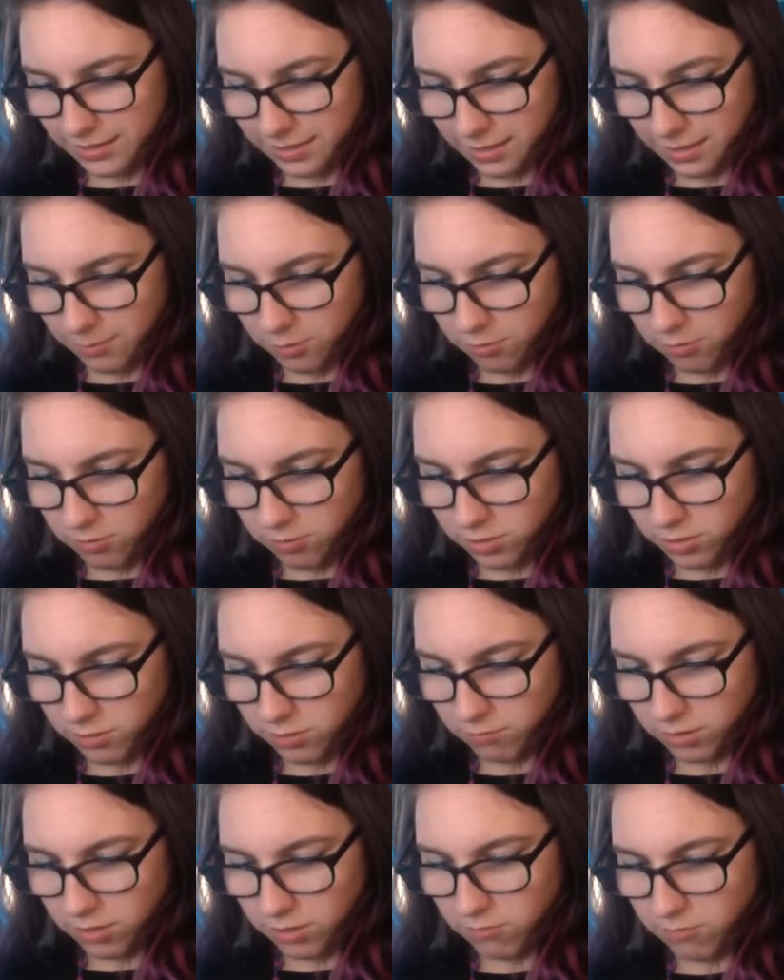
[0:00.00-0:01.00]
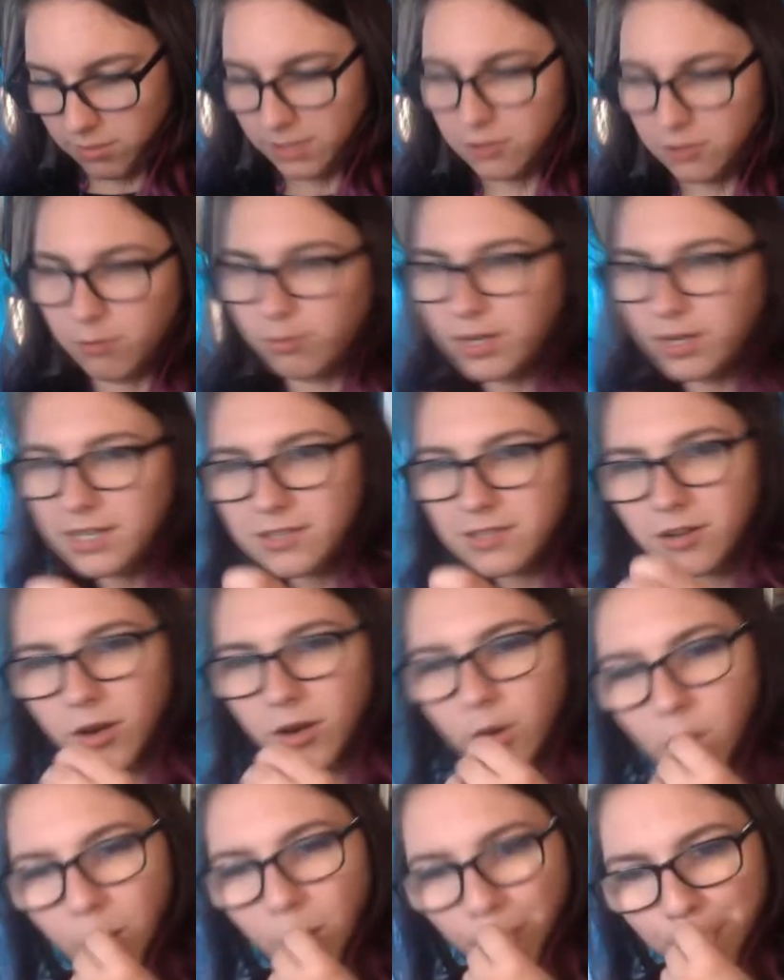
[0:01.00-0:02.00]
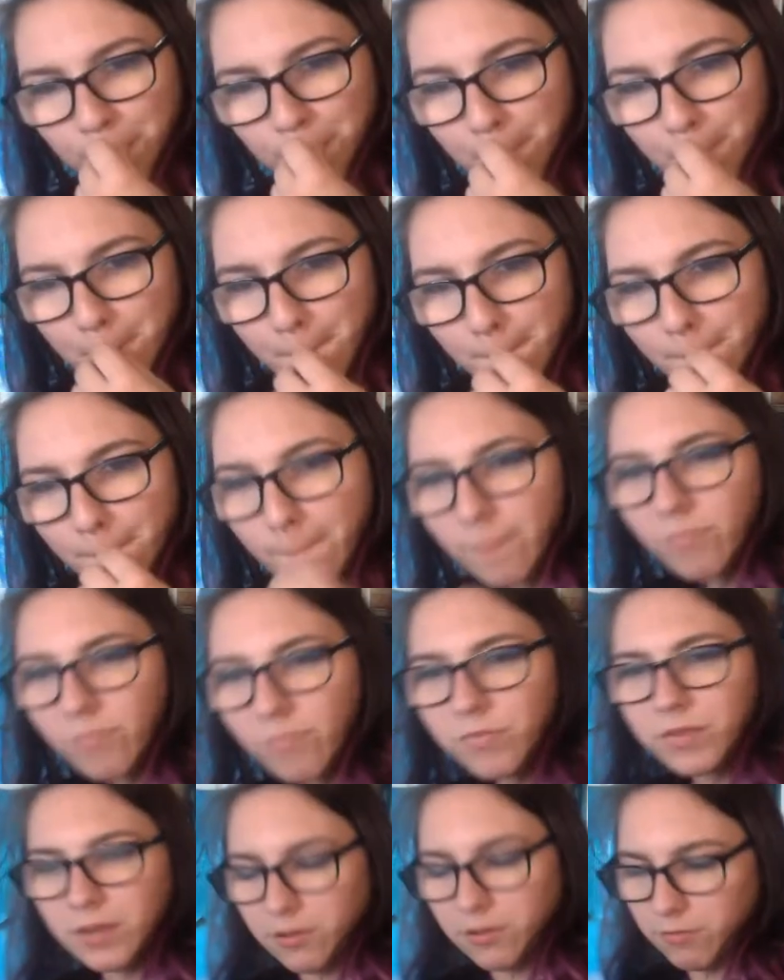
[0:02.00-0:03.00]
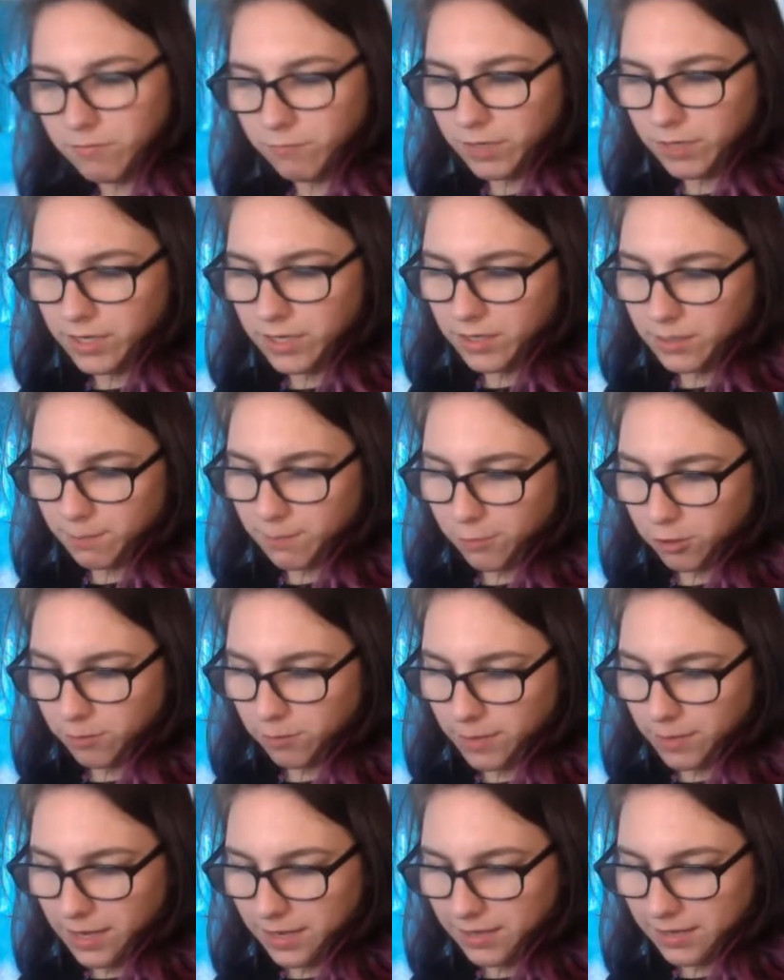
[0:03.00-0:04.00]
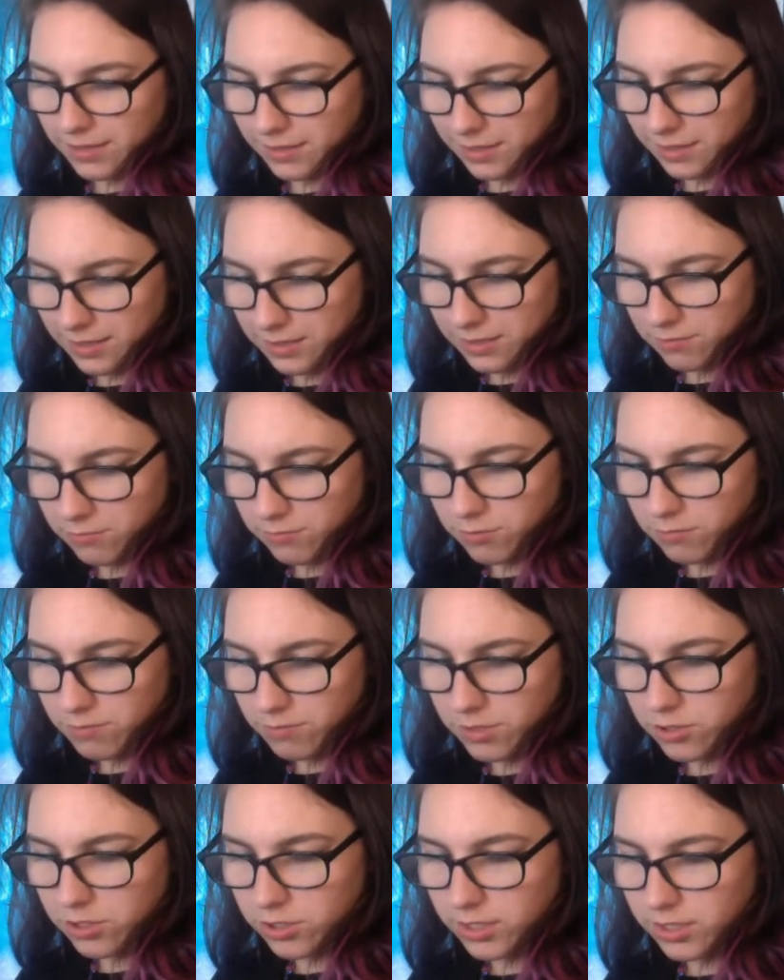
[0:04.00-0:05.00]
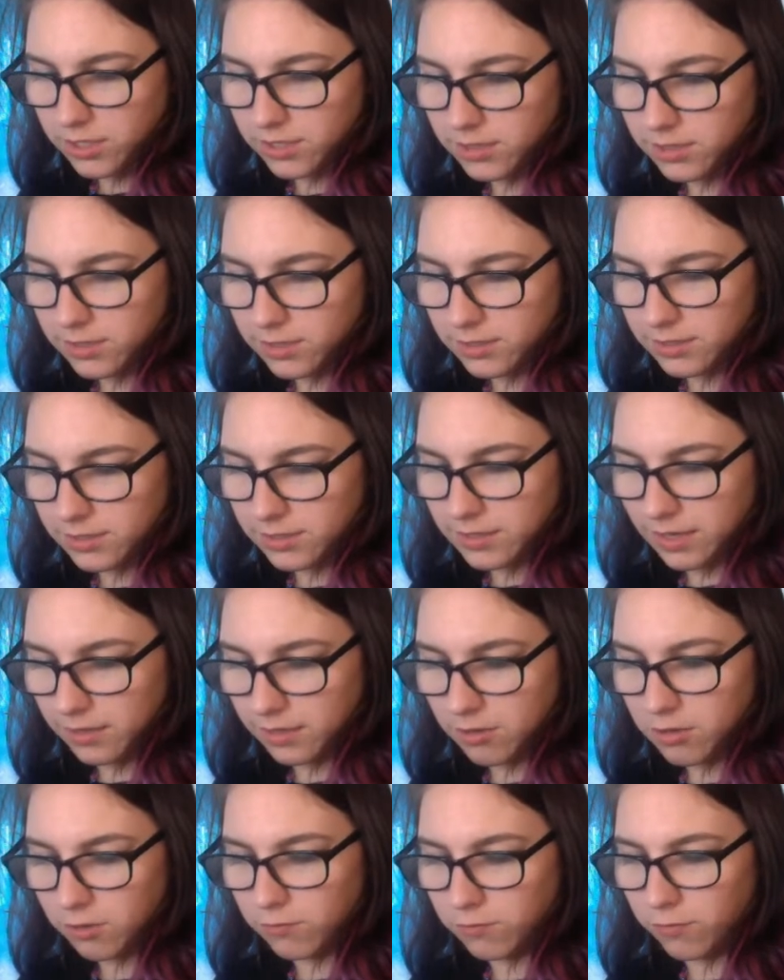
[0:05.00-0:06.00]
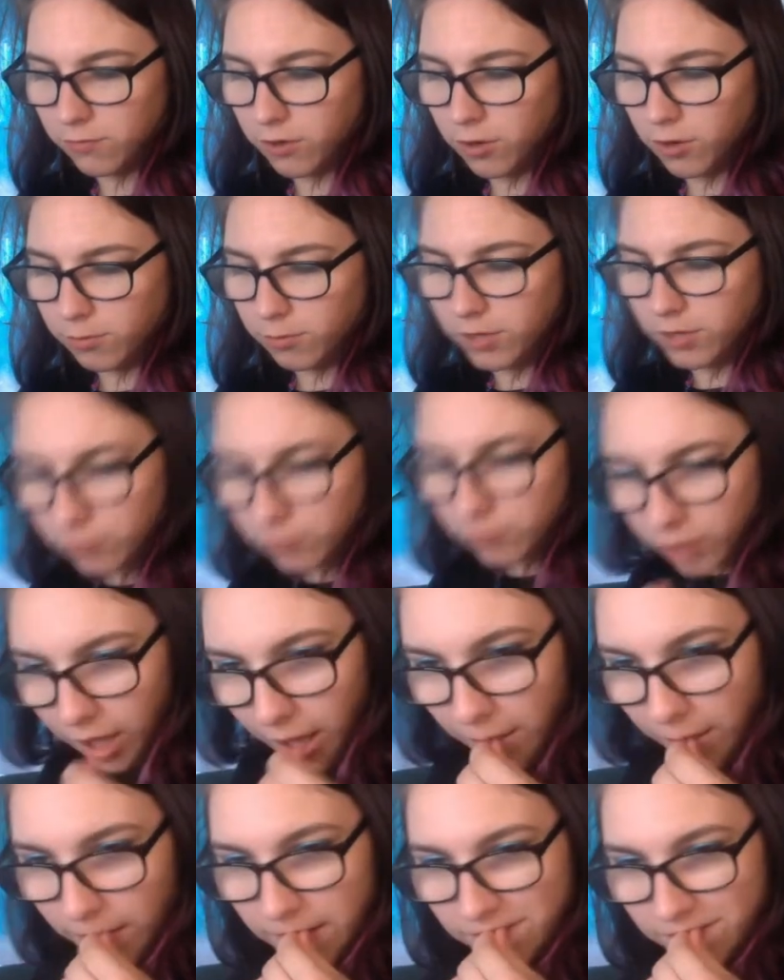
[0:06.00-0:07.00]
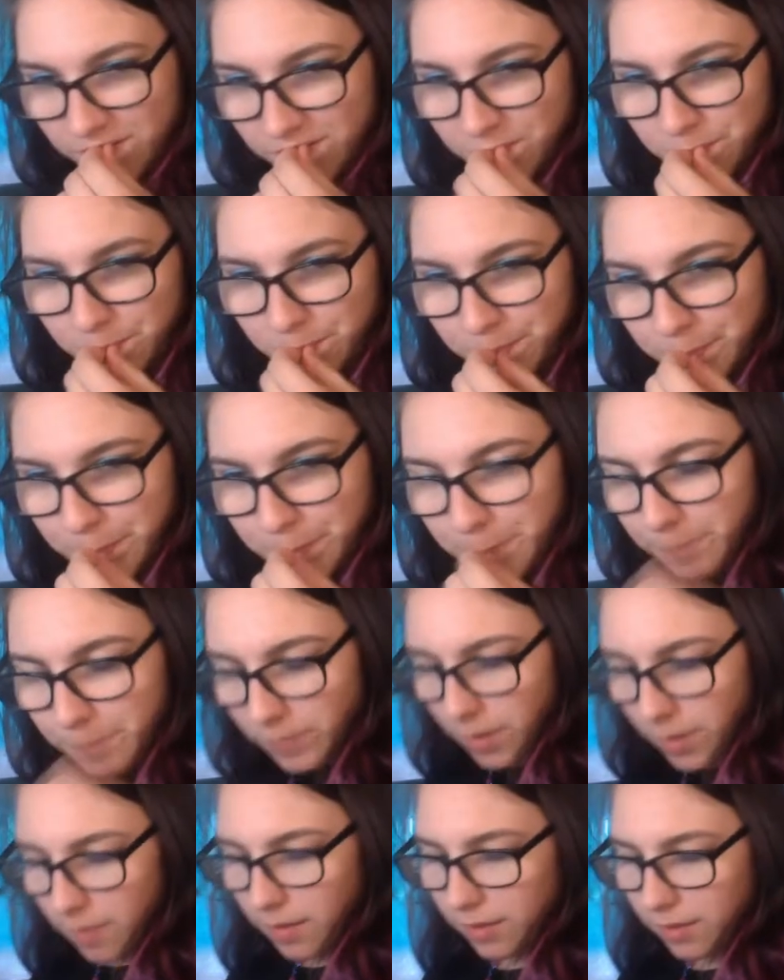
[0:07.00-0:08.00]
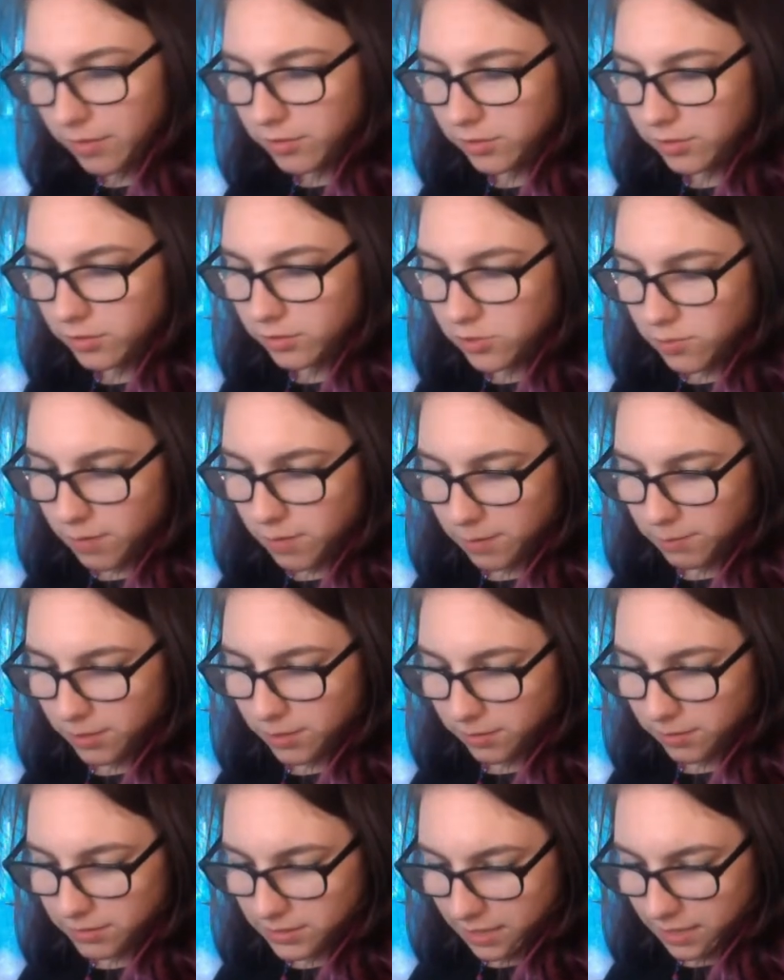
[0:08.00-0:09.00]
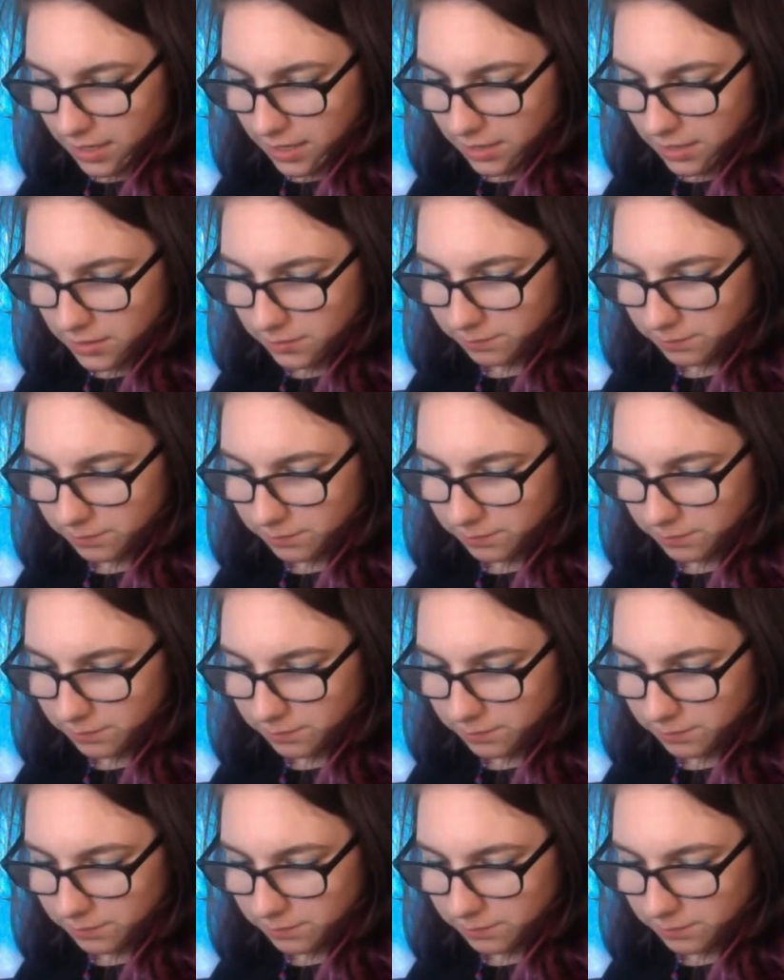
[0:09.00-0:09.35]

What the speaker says: that I'm going to do with you, little bracer. We need the mermaid. I don't know where she is. I looked for her briefly. I think she might be outside